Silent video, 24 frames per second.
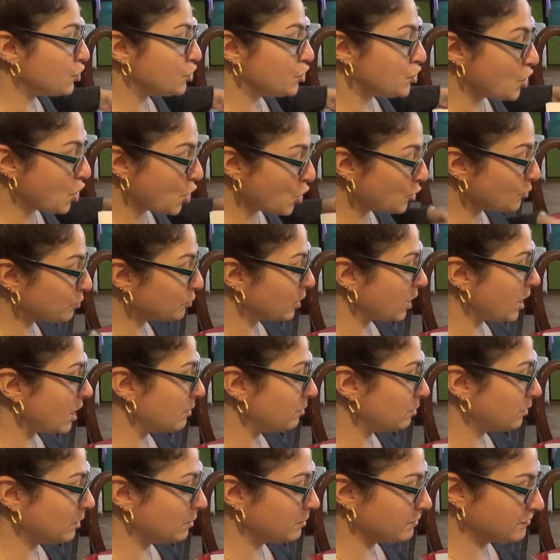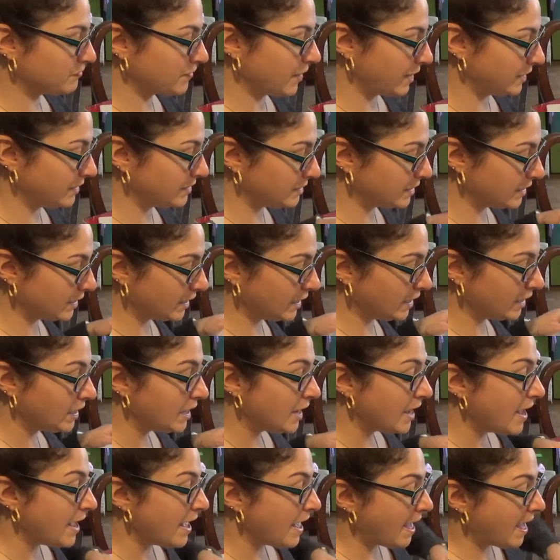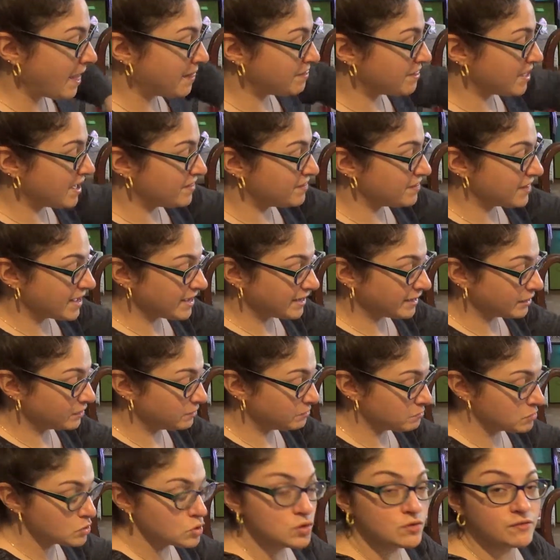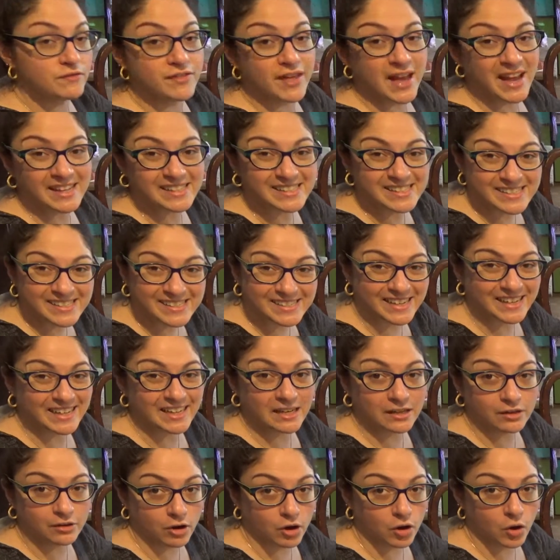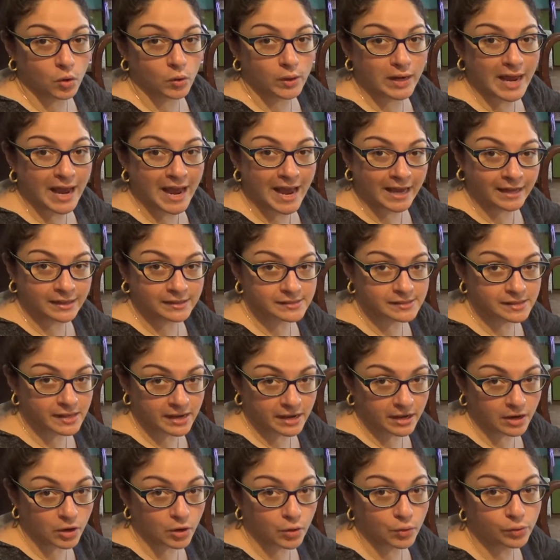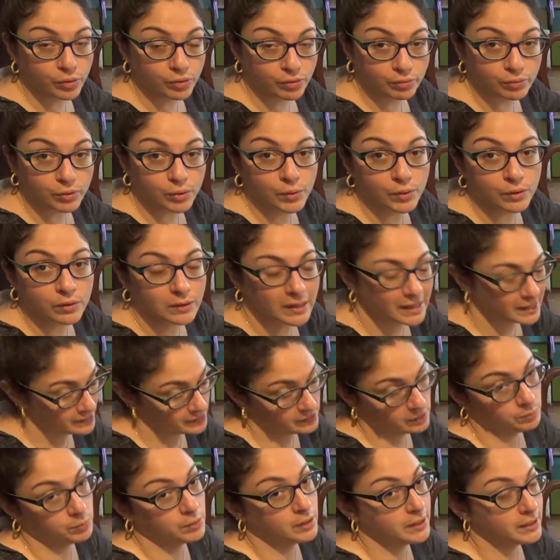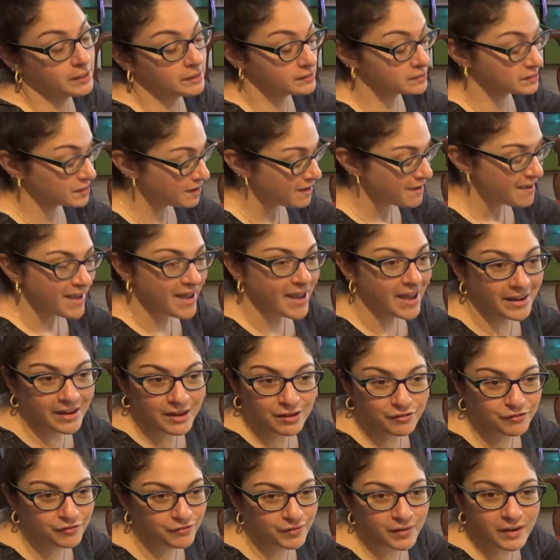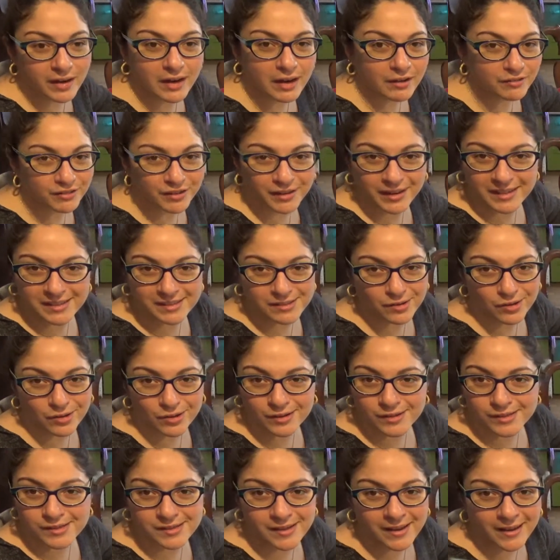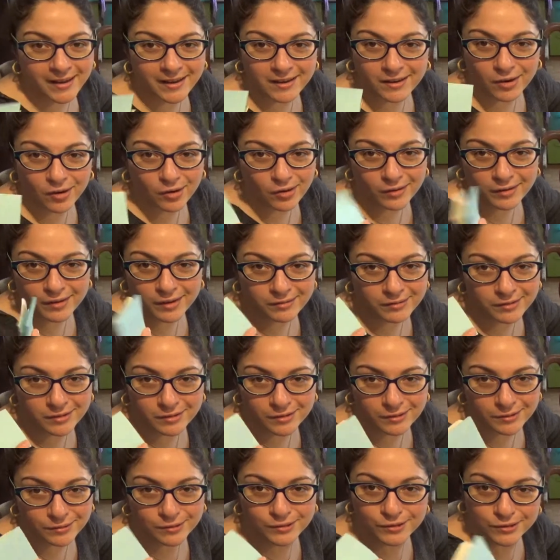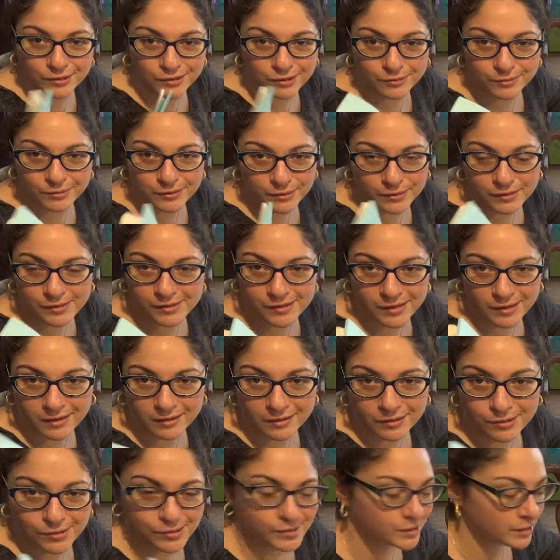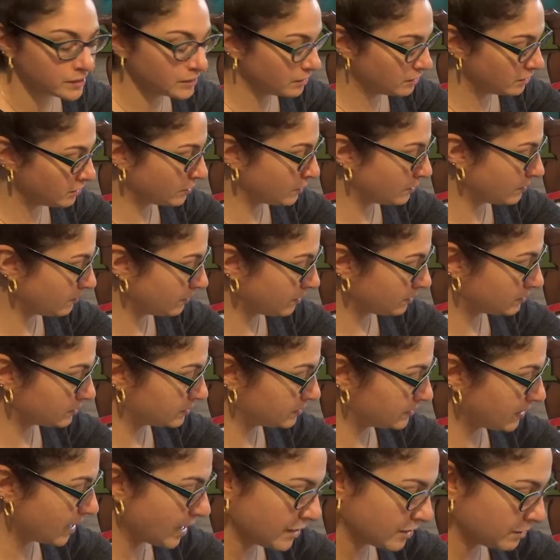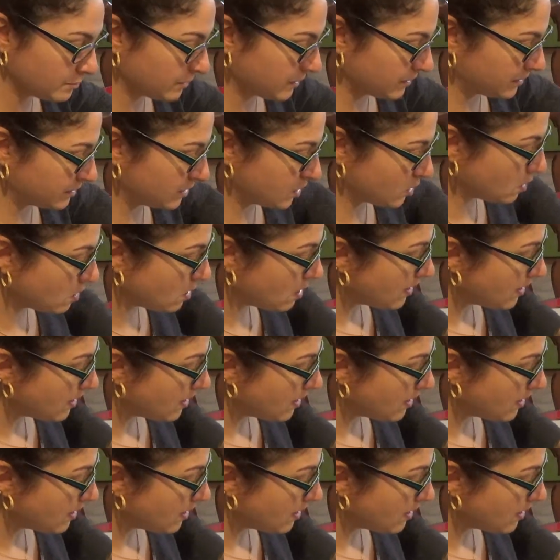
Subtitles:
no problem finding it, and then they can move that sticky note as they go through the lesson plans. And if it ever gets lost, heck, all you have to do is just stick a new sticky note in there. It's not a big deal.